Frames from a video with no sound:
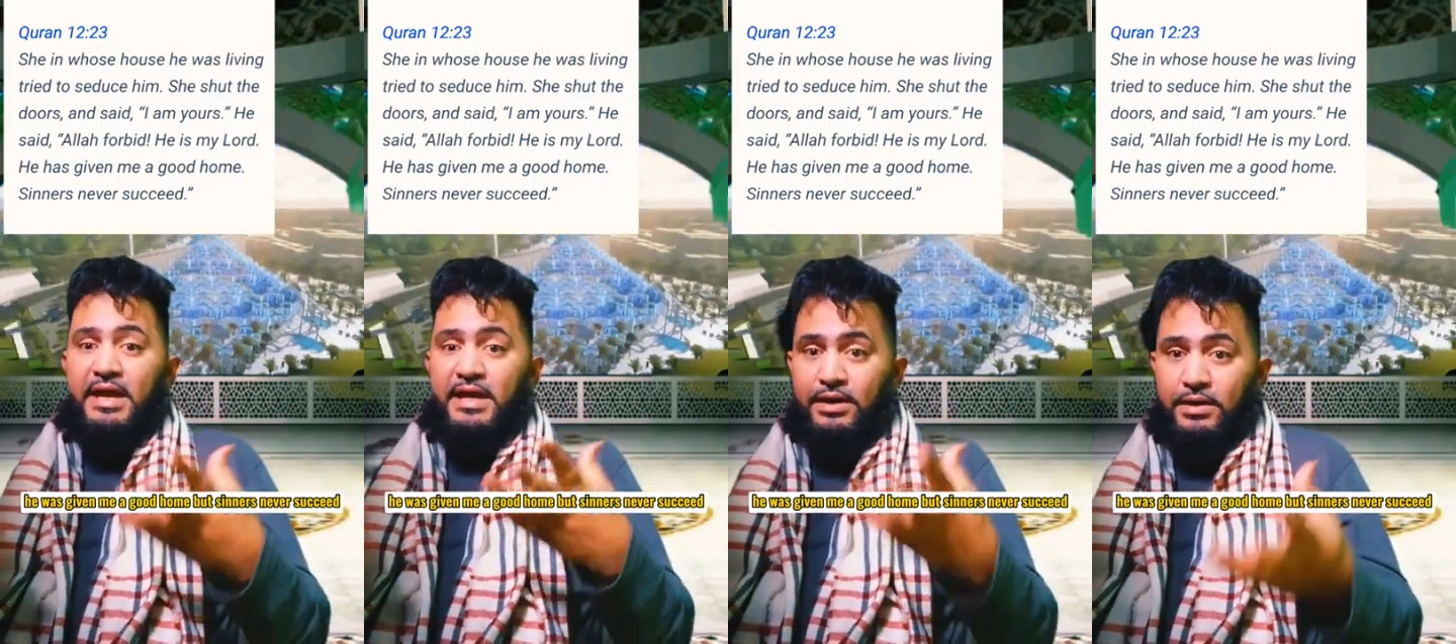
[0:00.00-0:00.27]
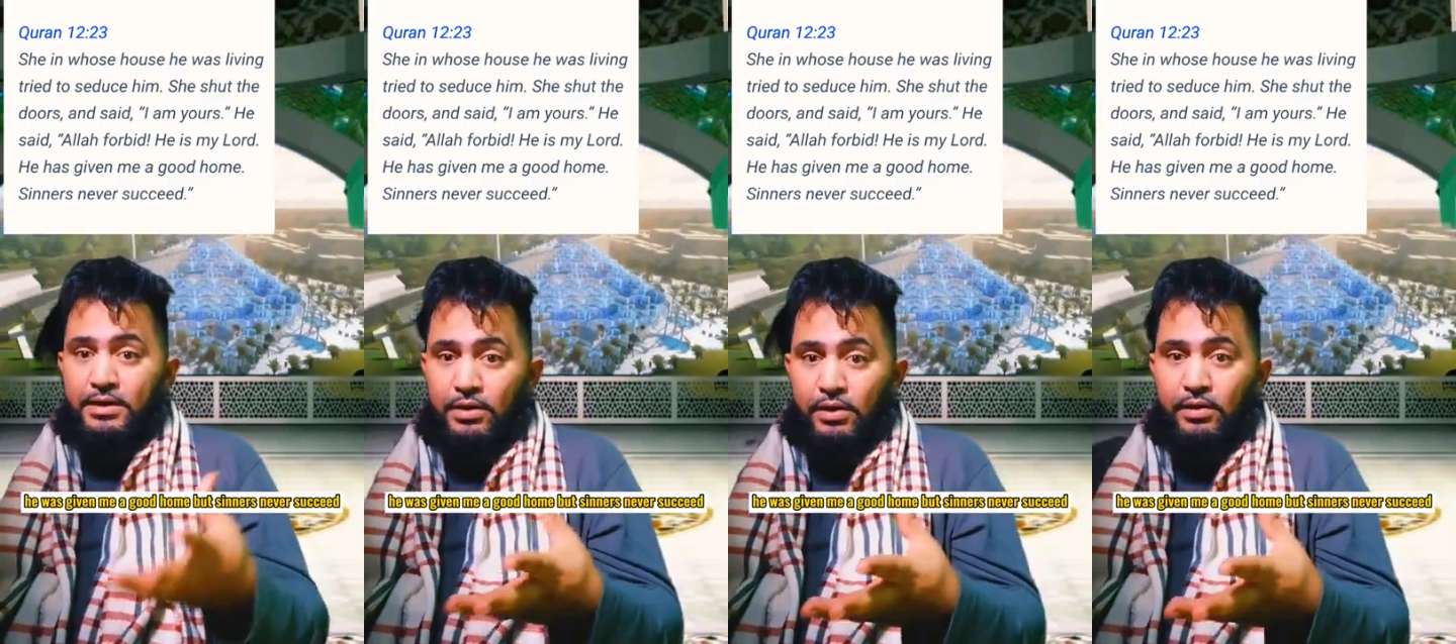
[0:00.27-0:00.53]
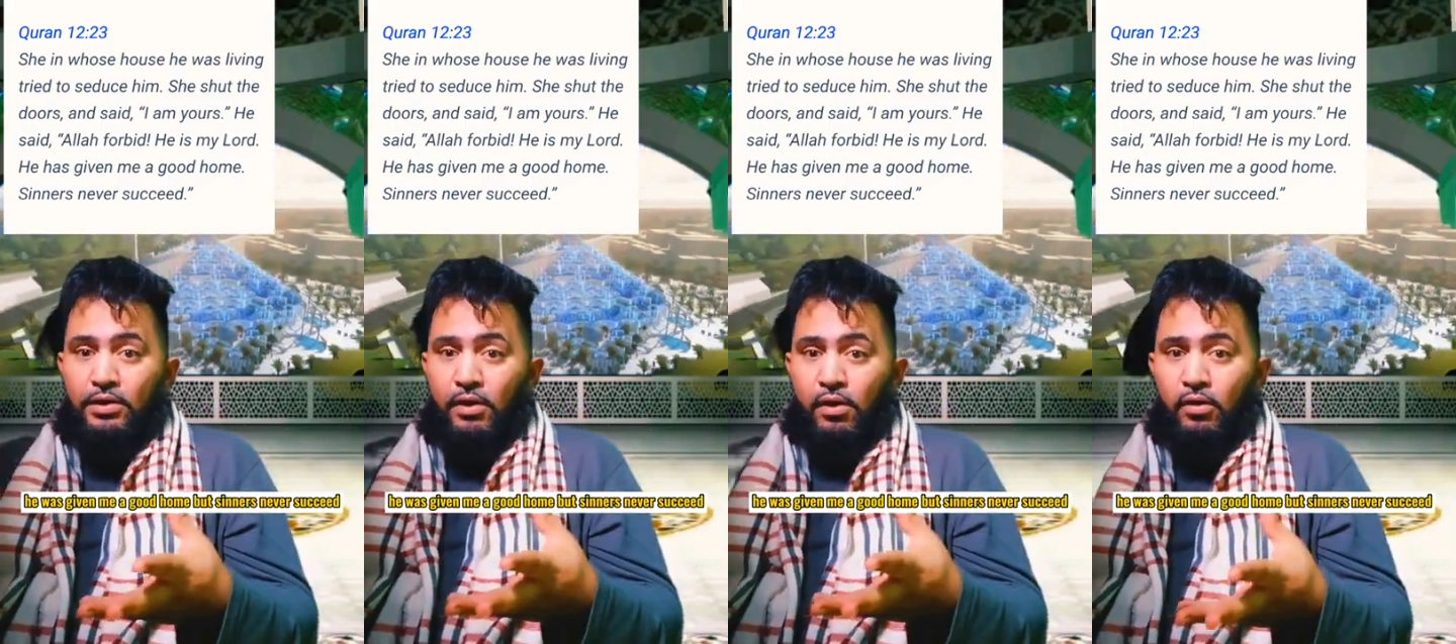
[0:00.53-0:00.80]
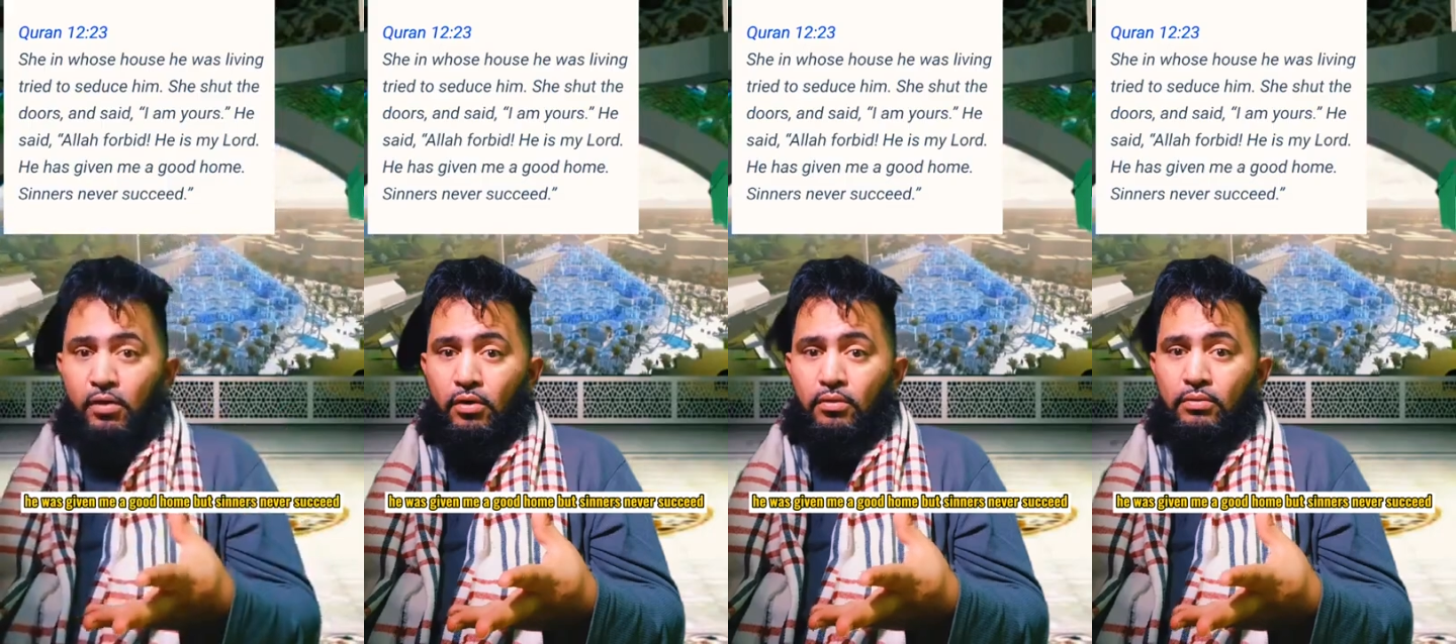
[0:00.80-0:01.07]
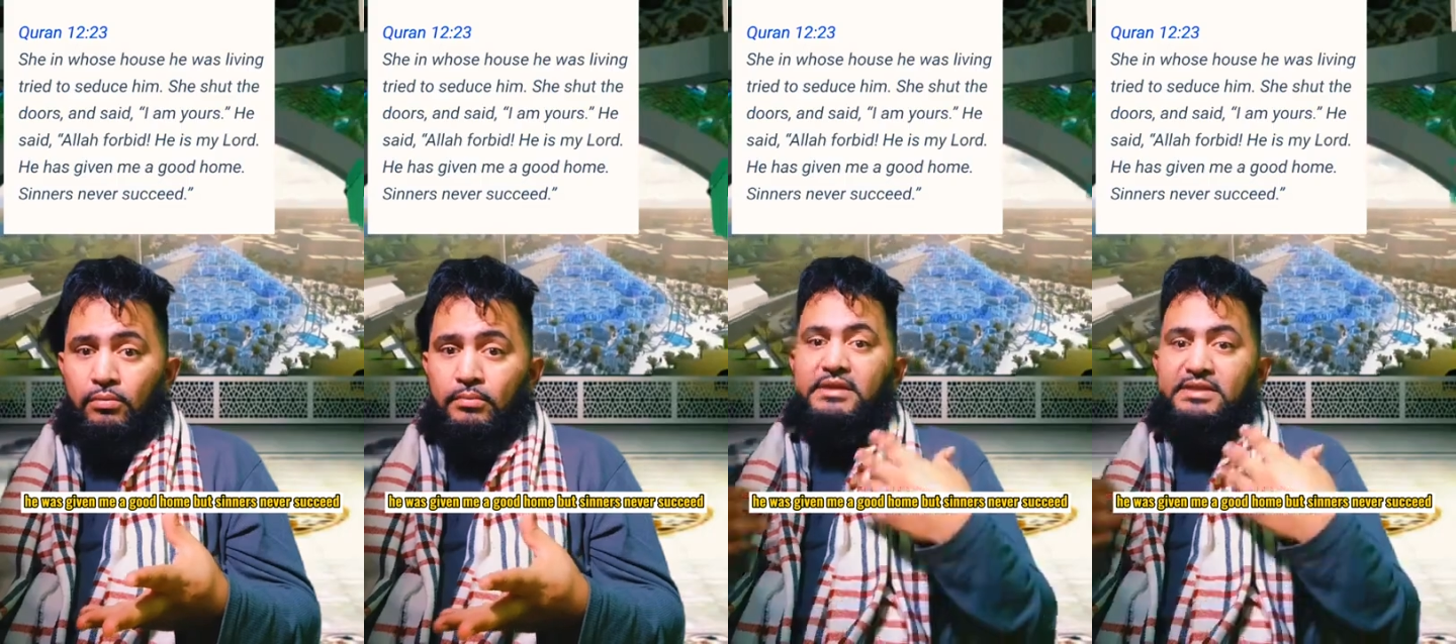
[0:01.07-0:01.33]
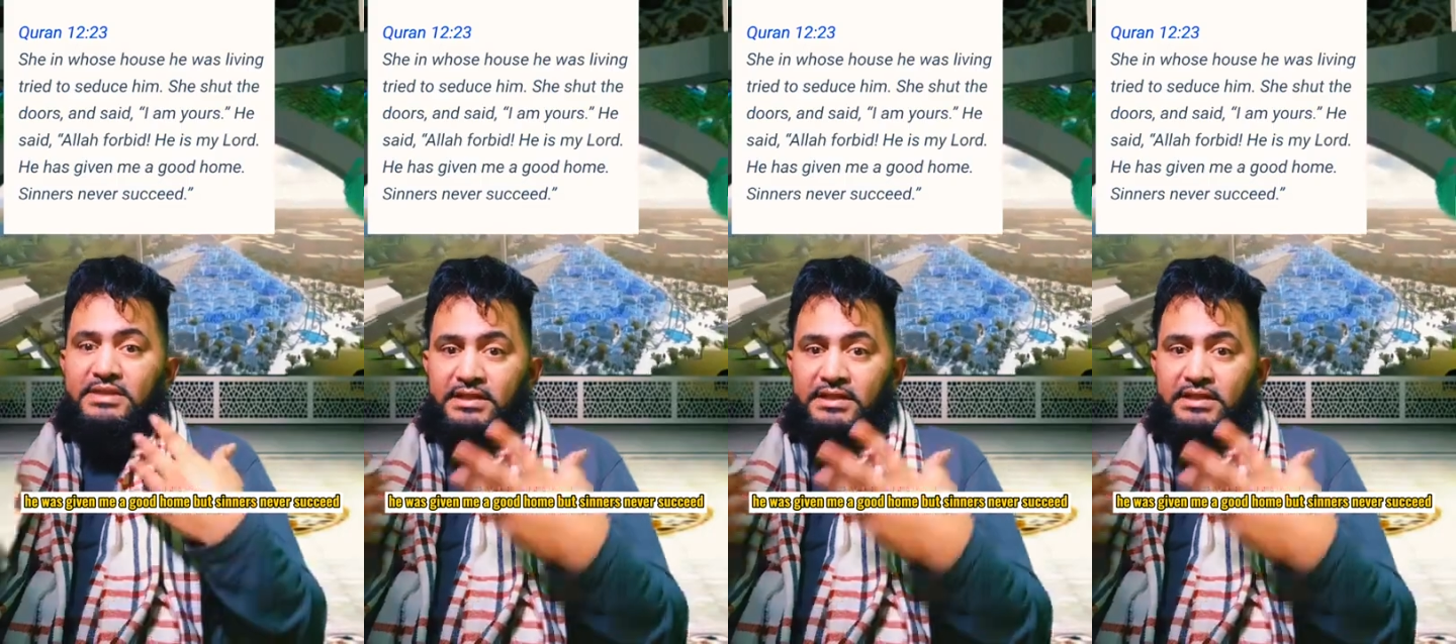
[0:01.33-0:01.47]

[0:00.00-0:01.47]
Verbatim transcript: a good home.